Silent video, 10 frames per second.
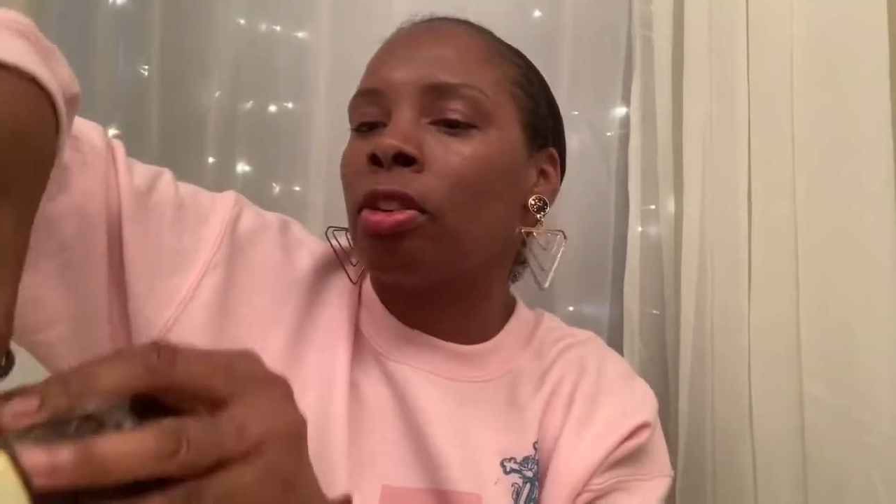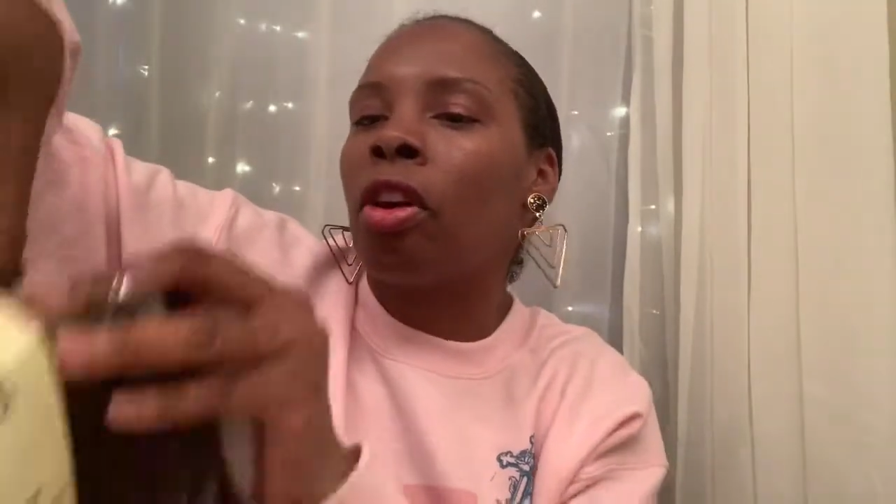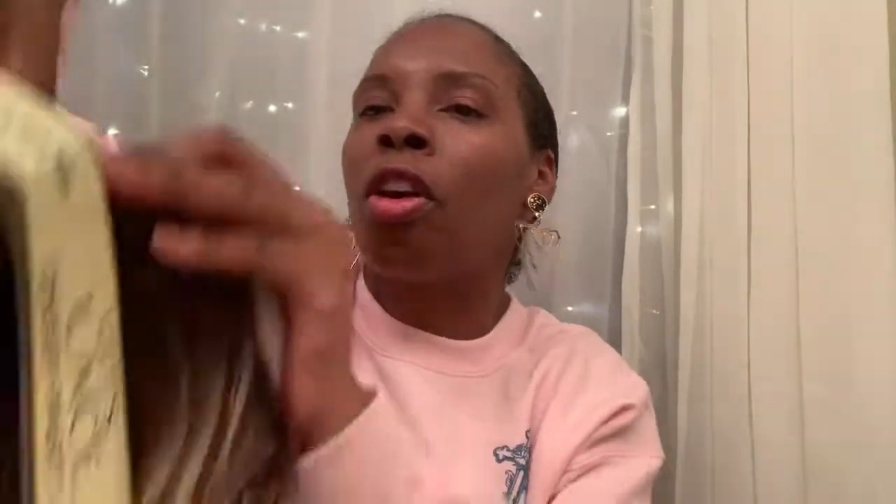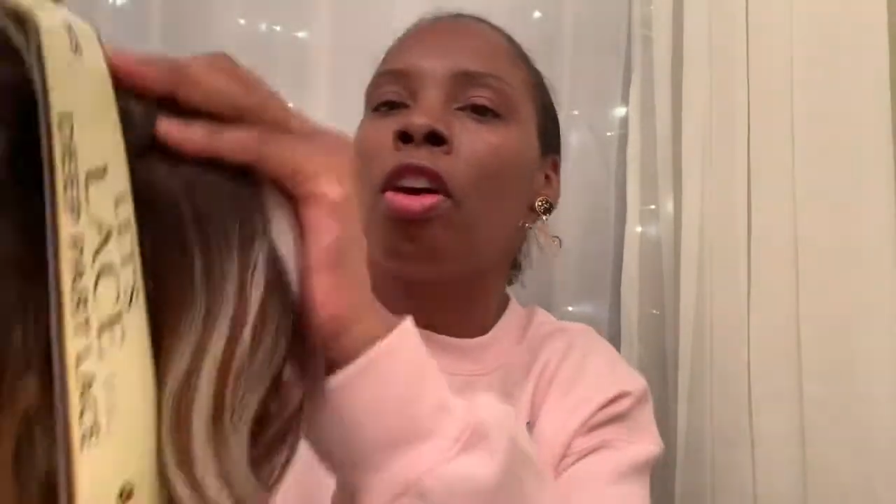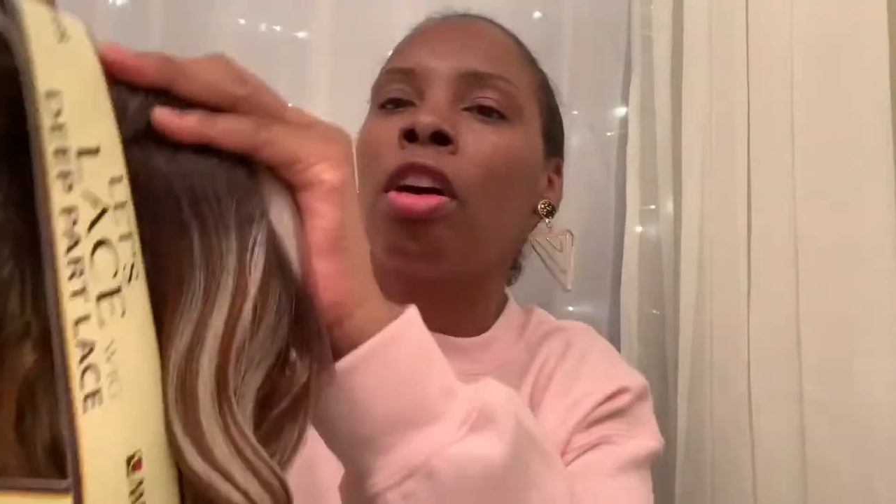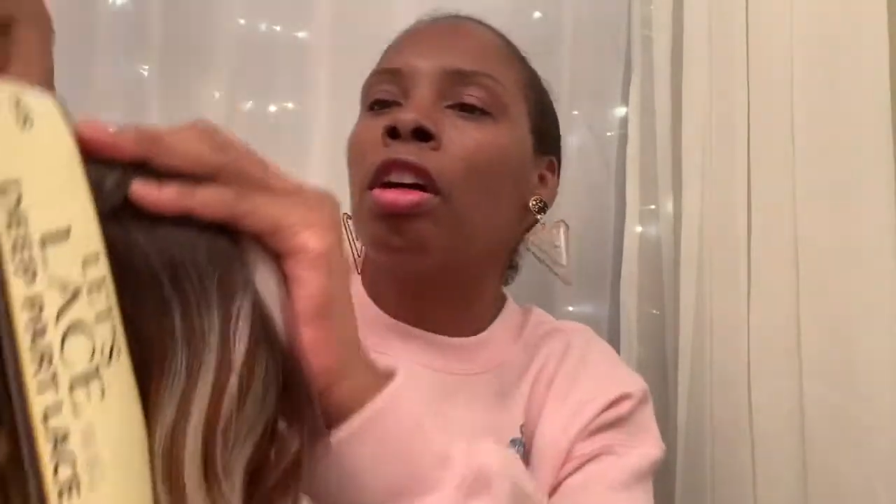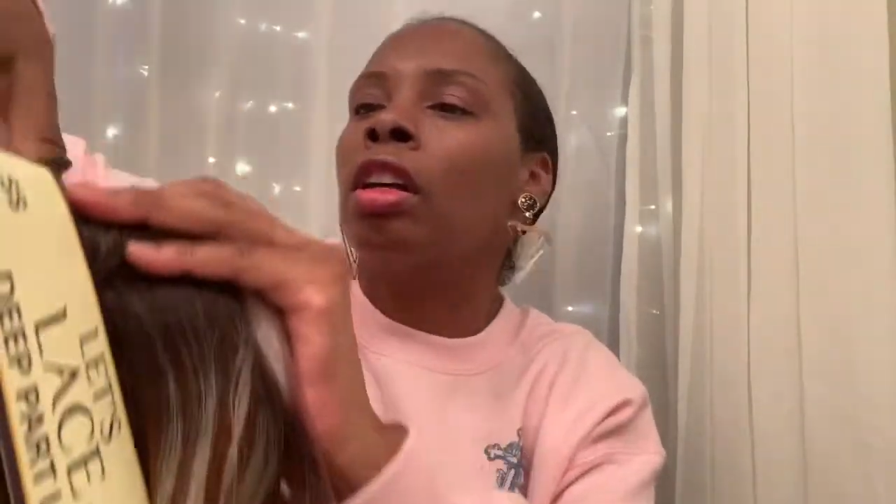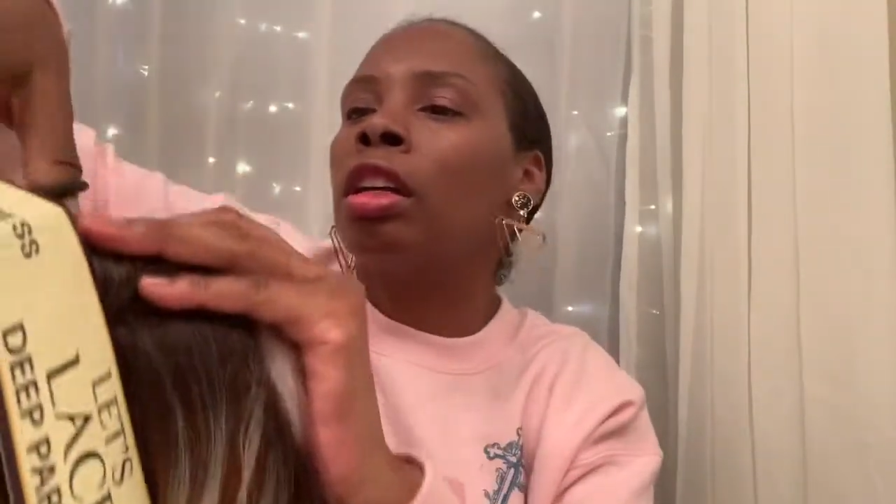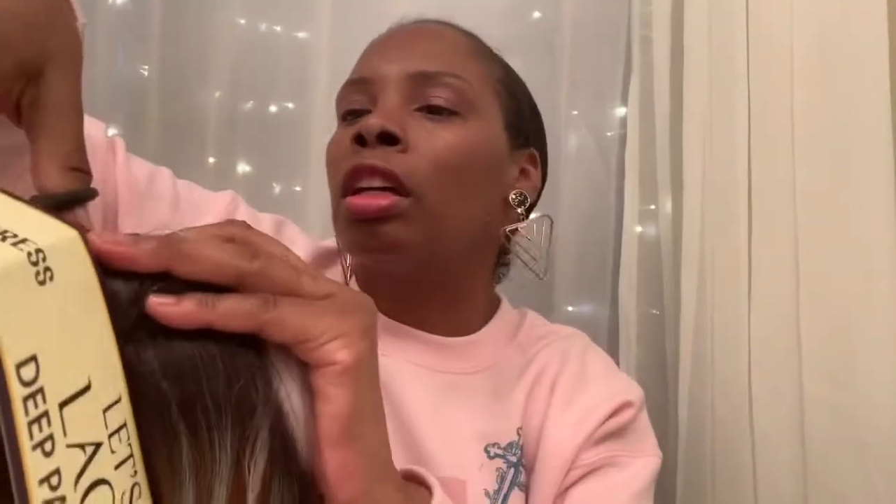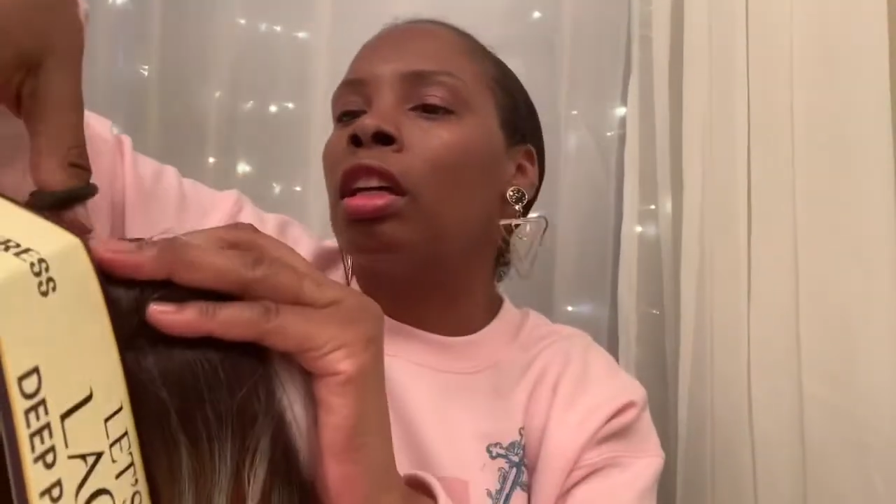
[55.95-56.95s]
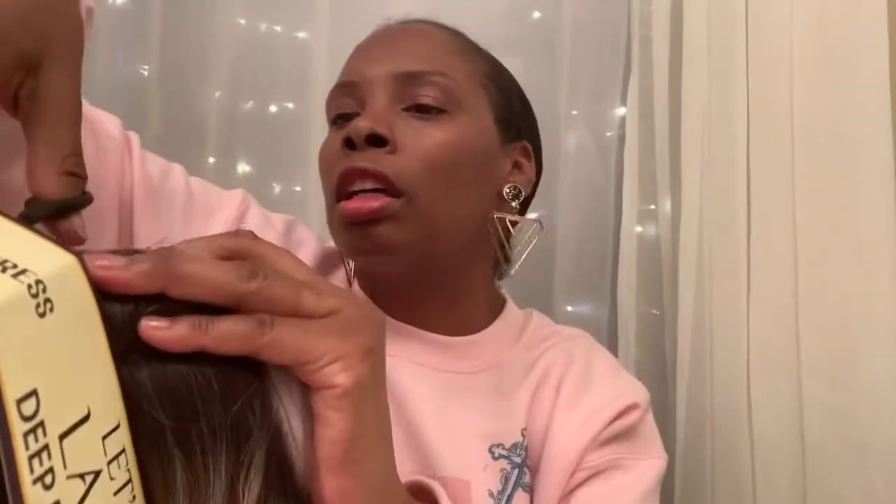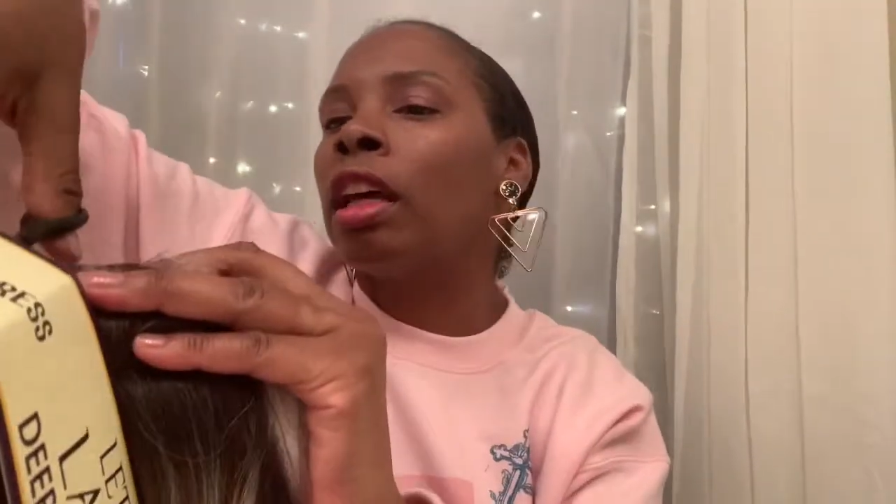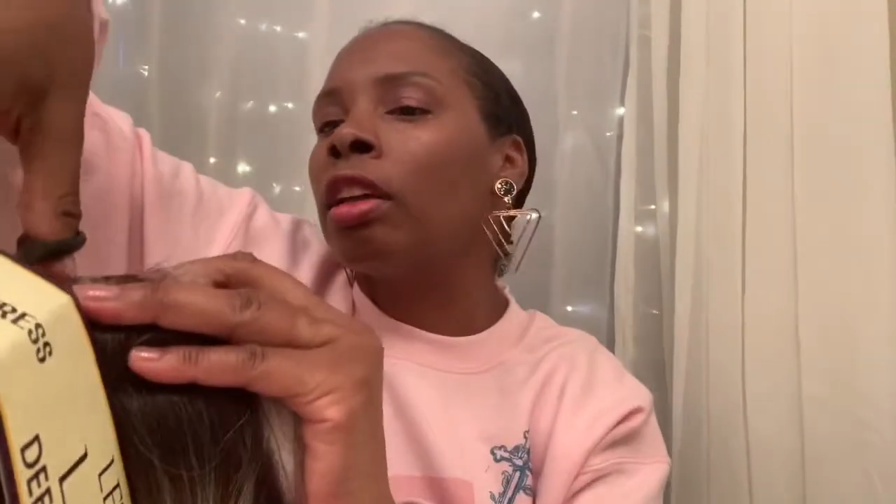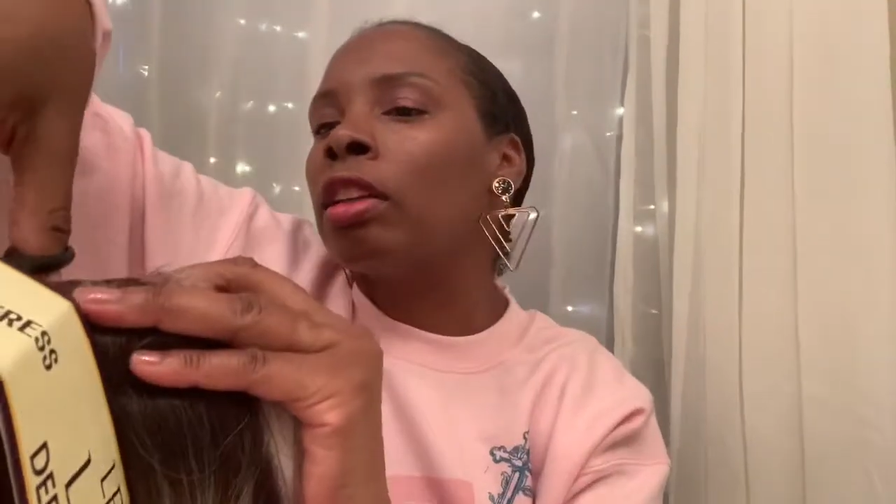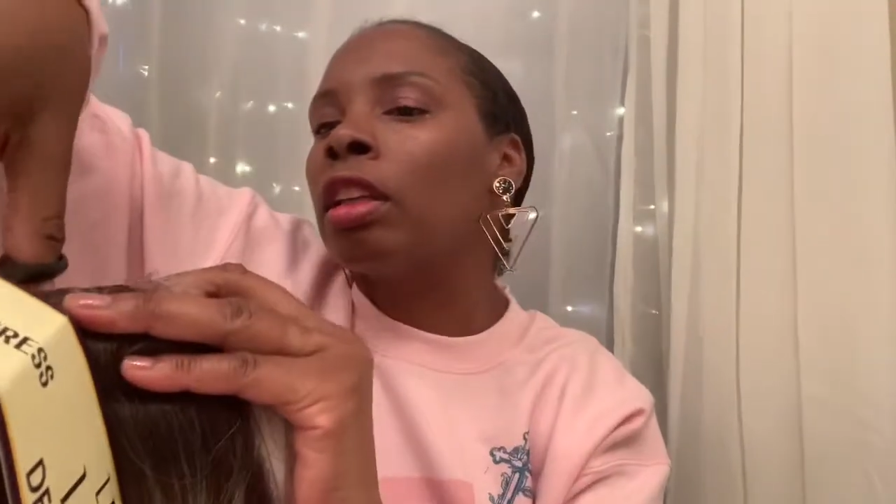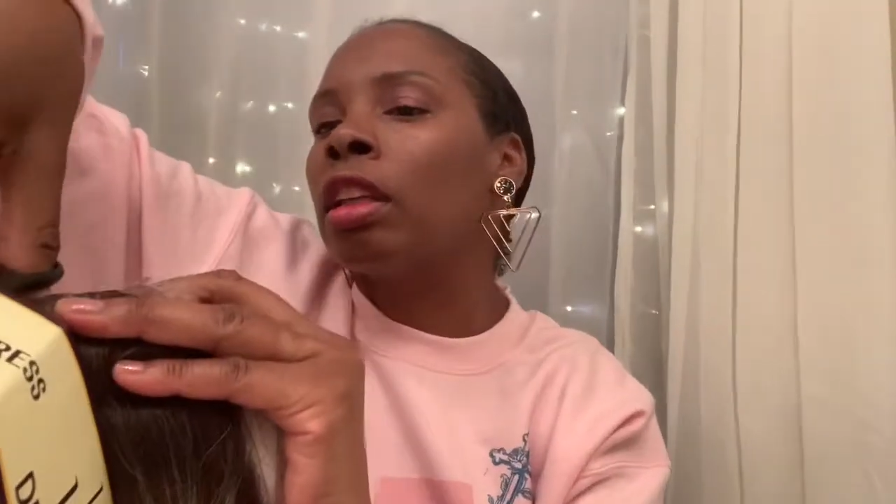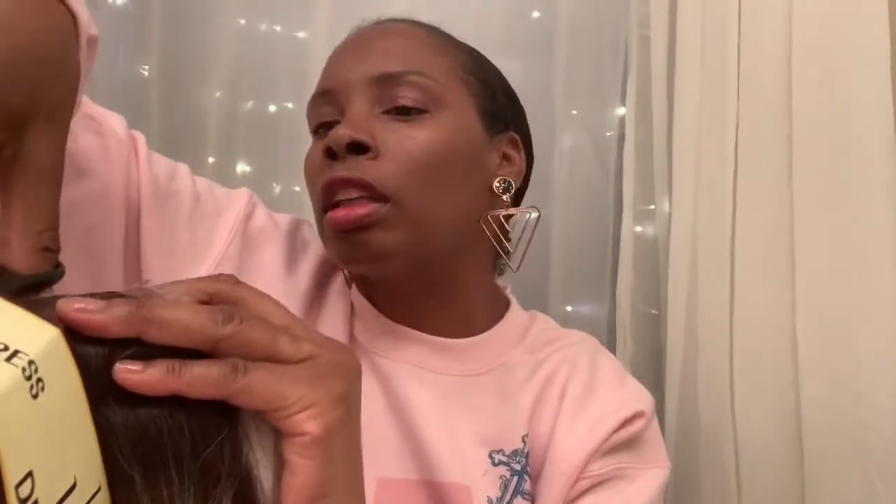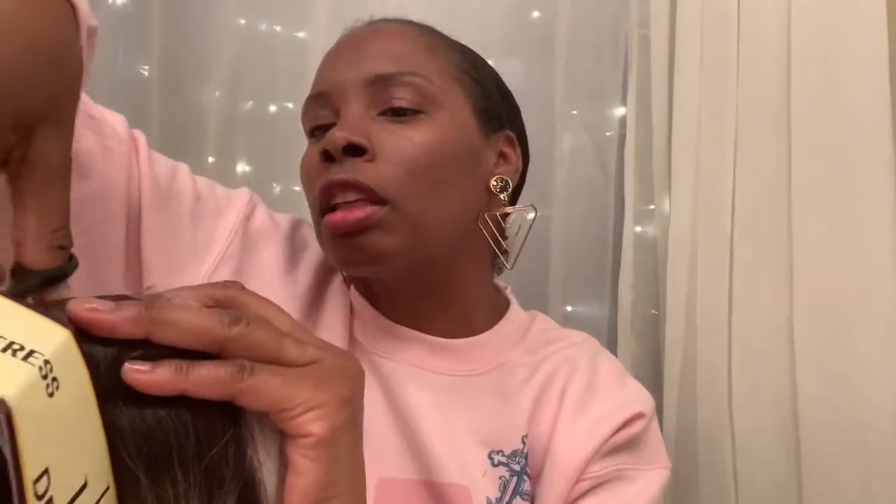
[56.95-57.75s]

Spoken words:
all cut out the